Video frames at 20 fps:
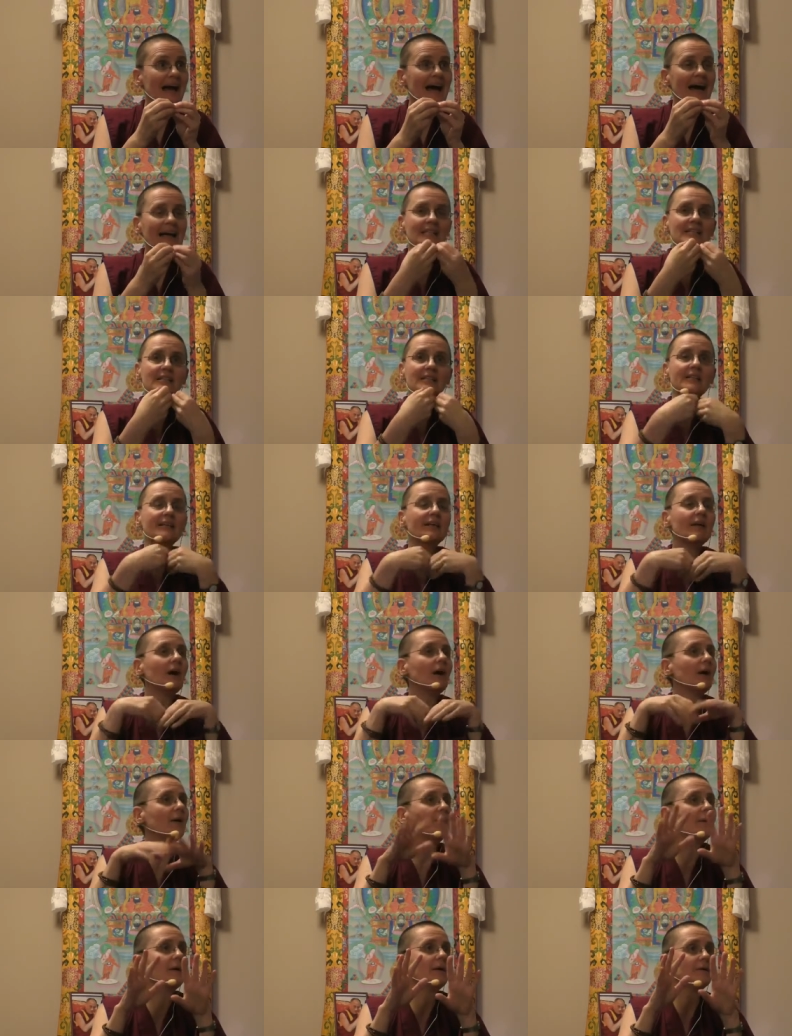Until the
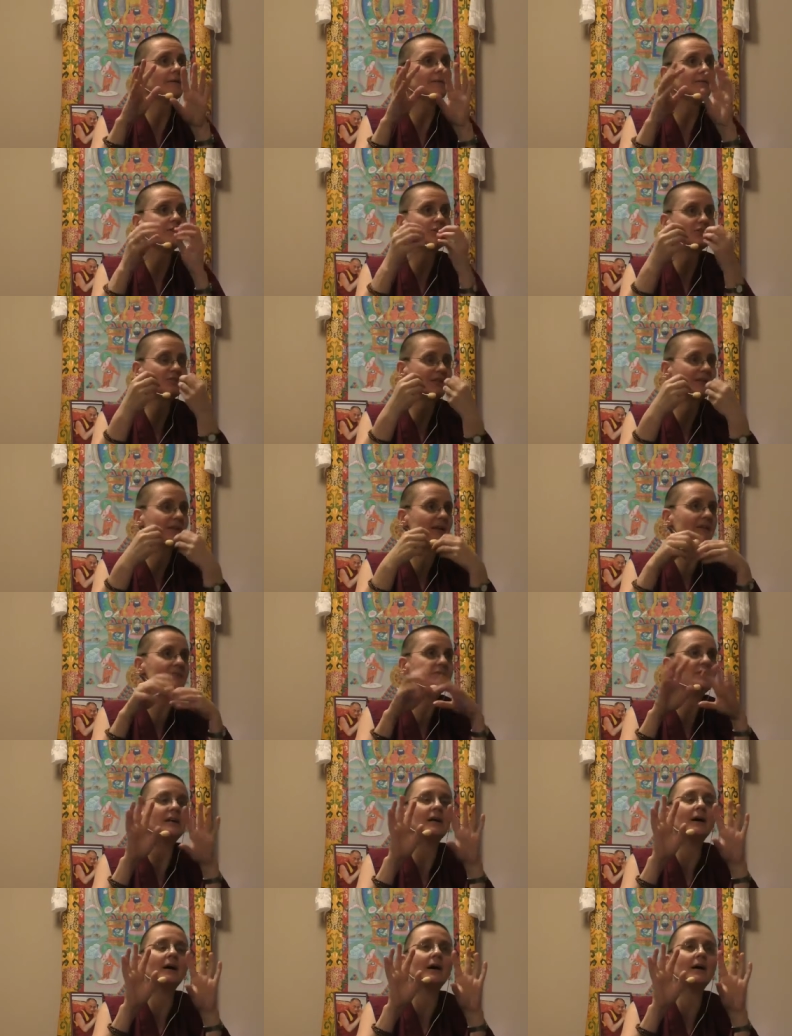karma, there's like
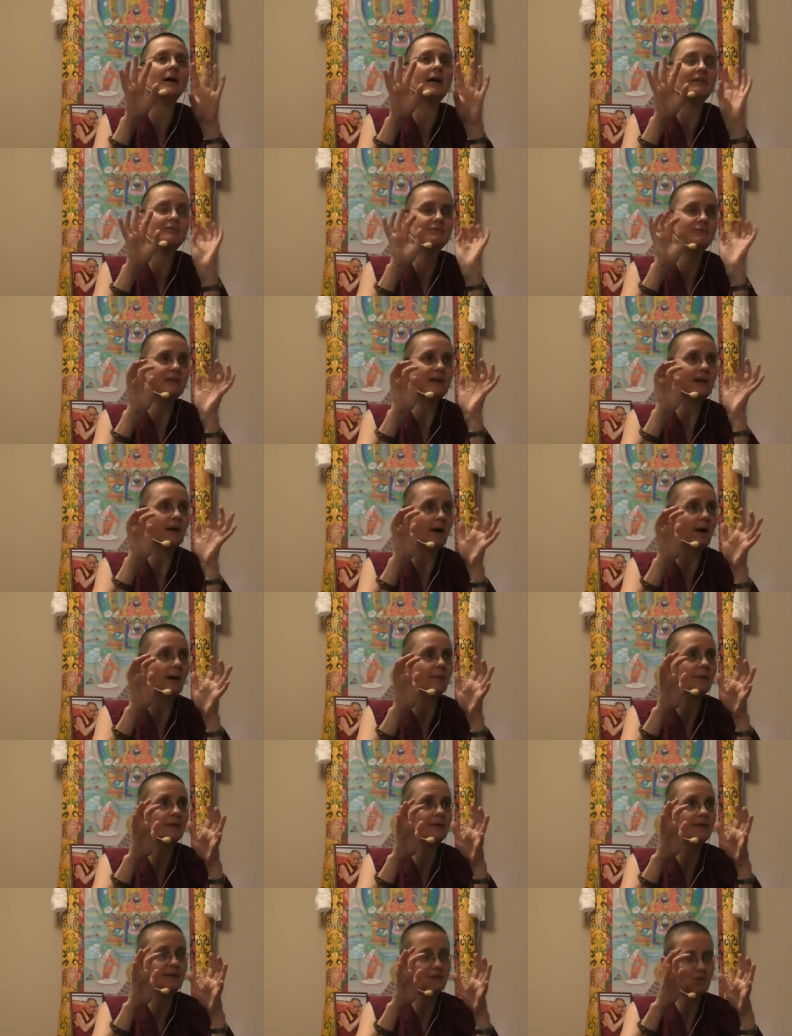every, every
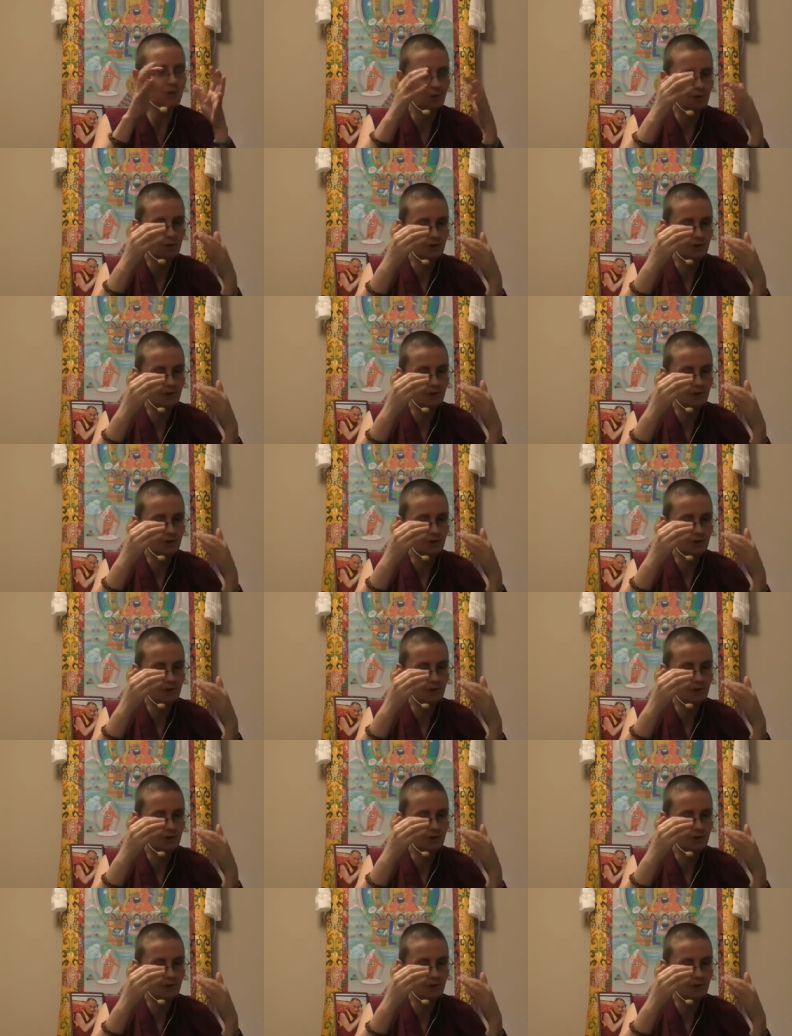karma that